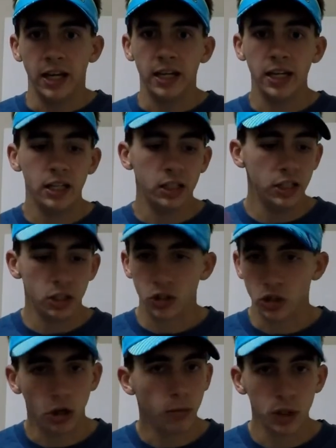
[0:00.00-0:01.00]
It is
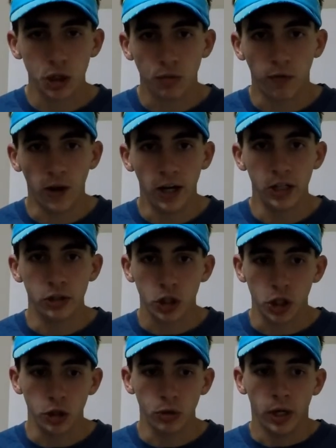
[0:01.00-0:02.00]
so much fun
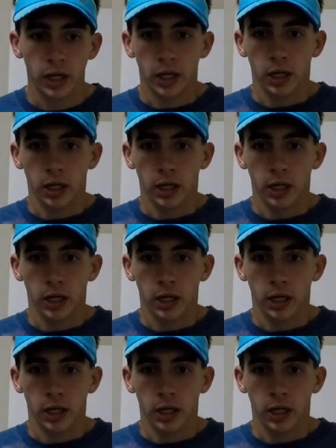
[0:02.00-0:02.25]
to